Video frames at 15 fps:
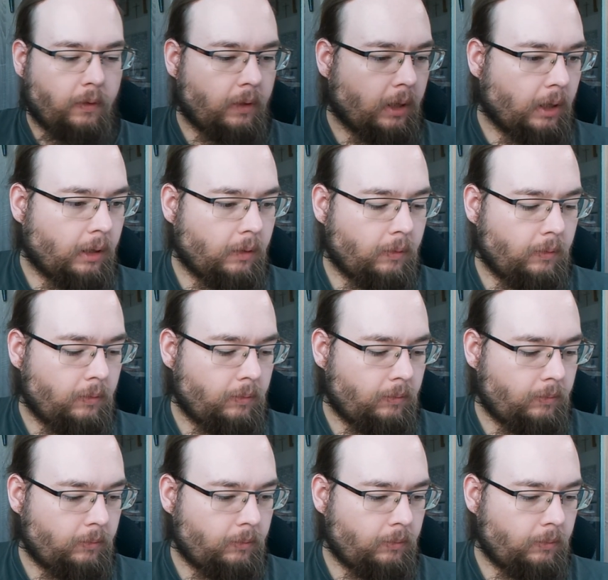art
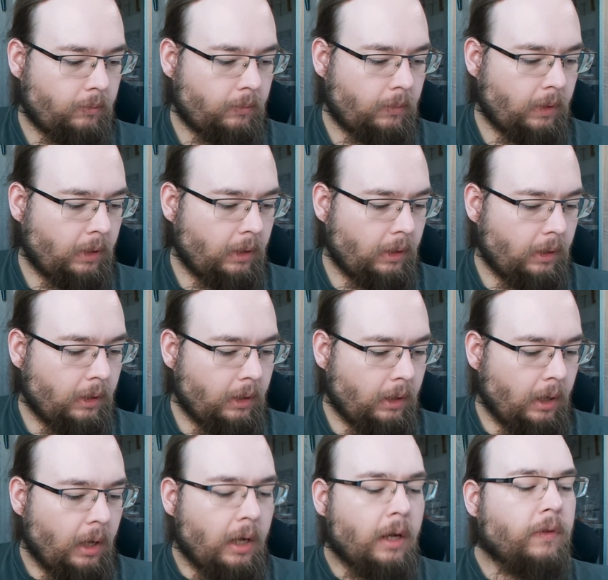thou?
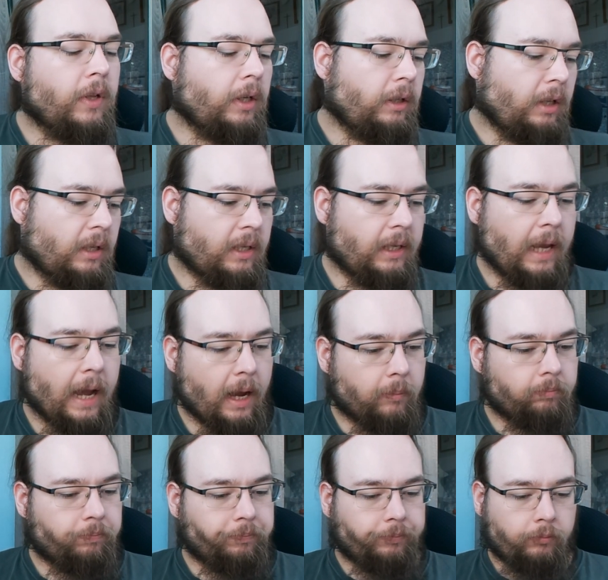There it is,
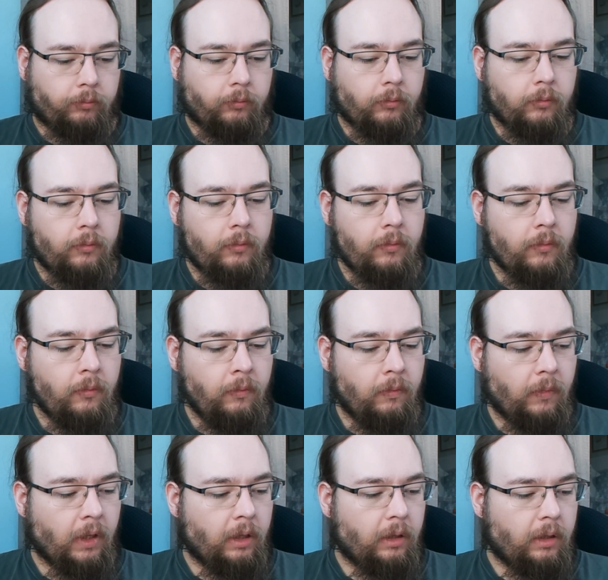yeah.
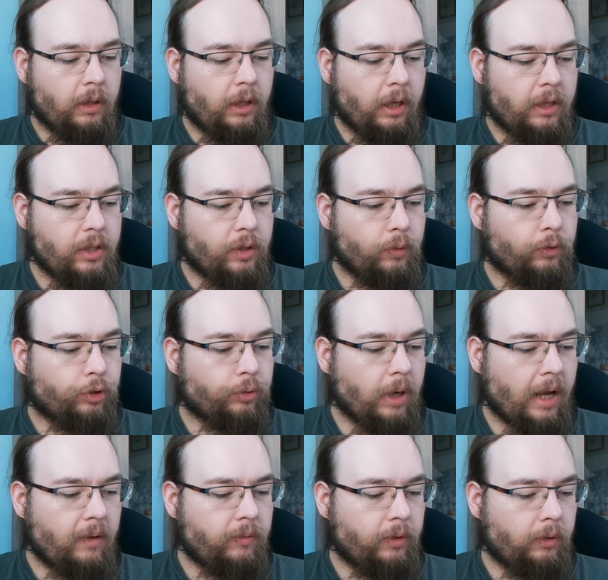Uh, he has to
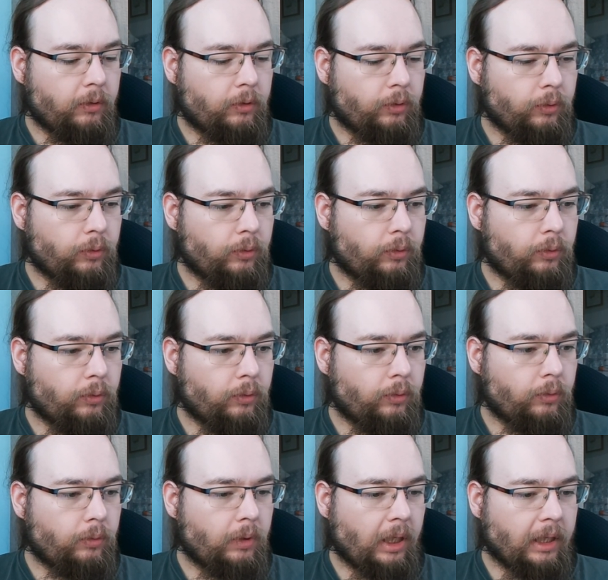travel
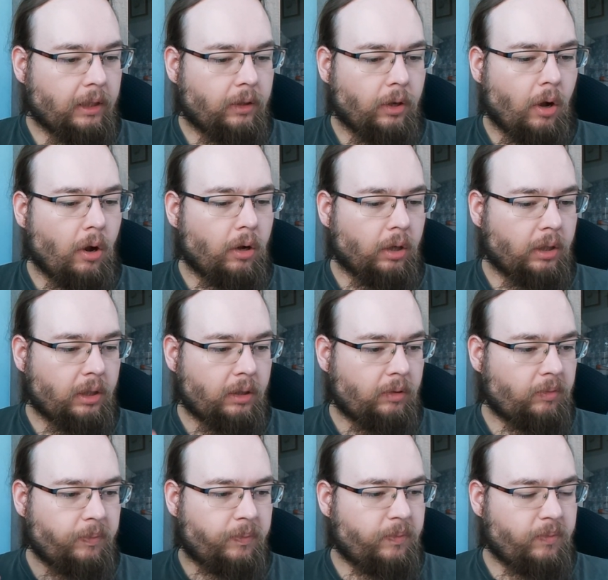to like dark
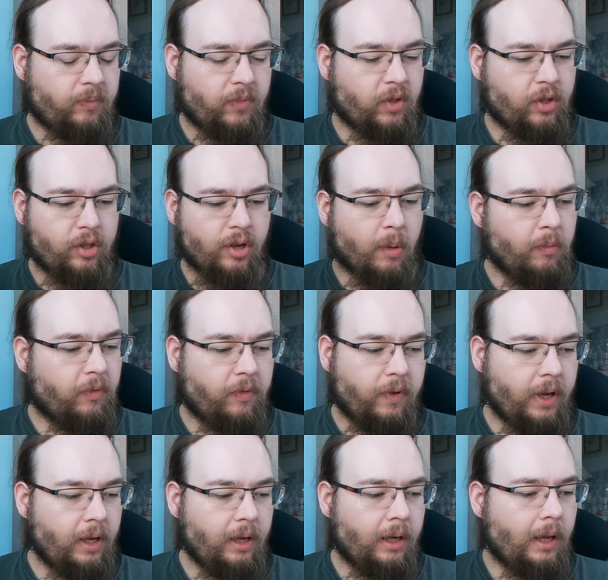
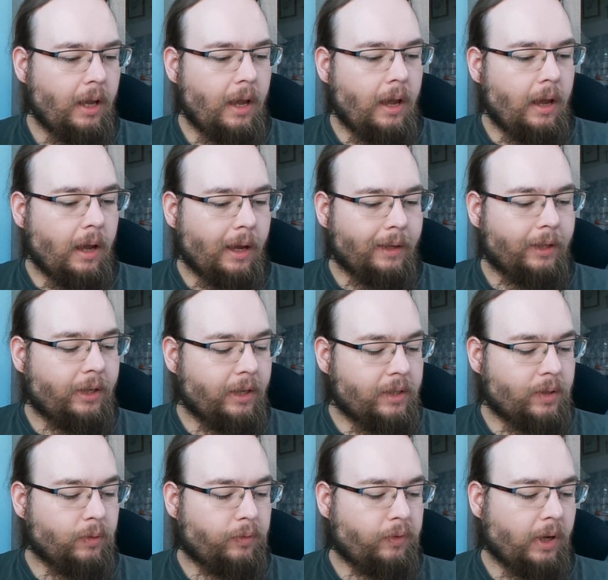something and he
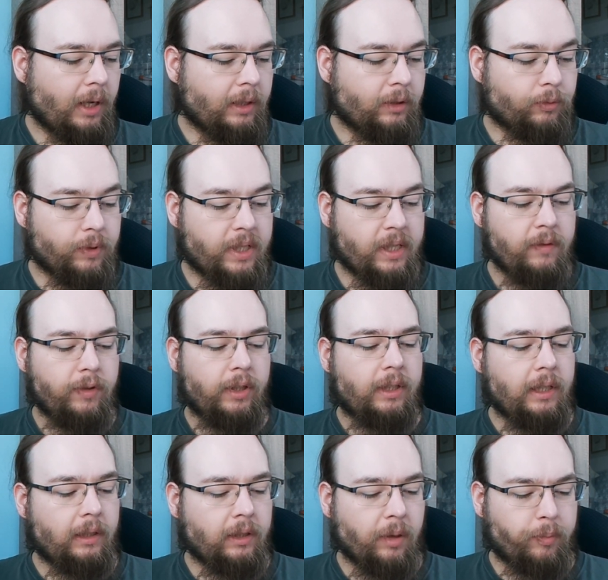has to find the
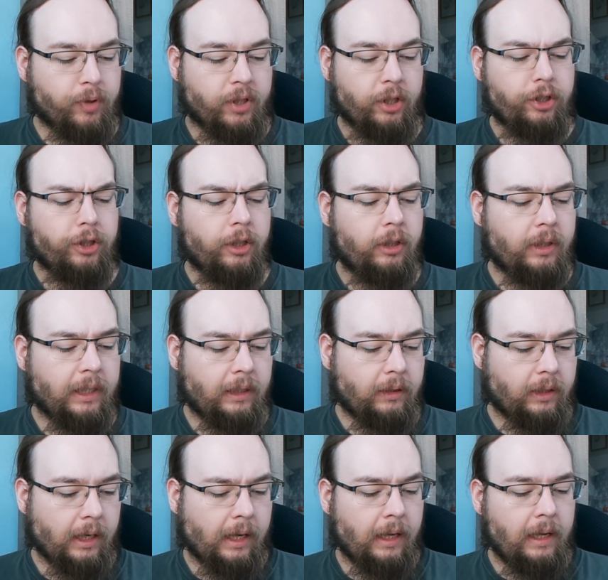receiver delta, positioner
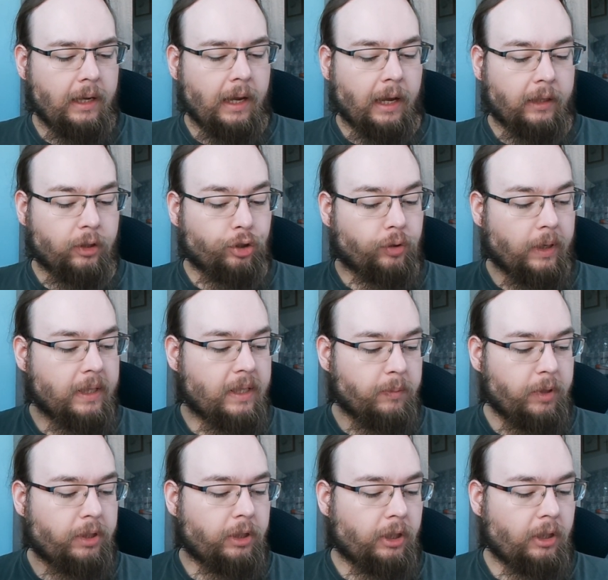delta, and
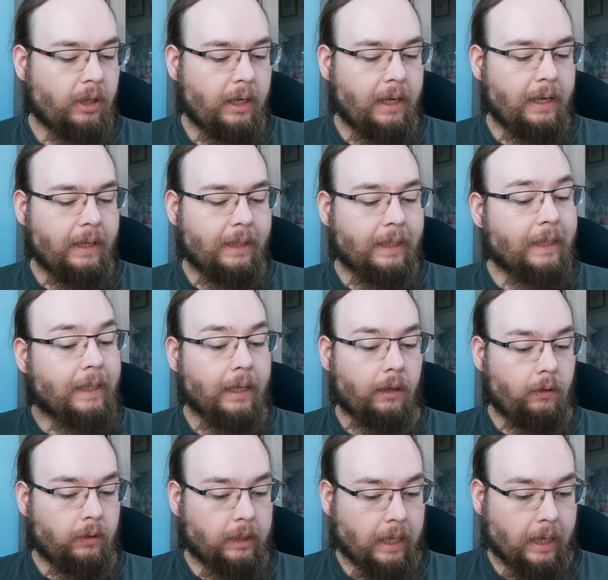transmitter
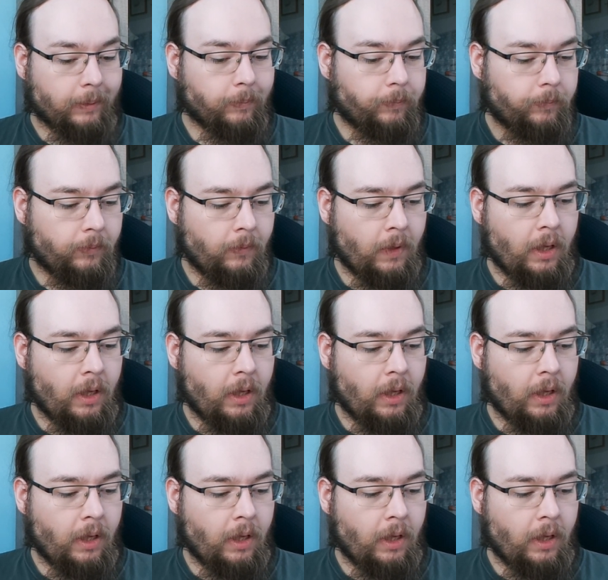delta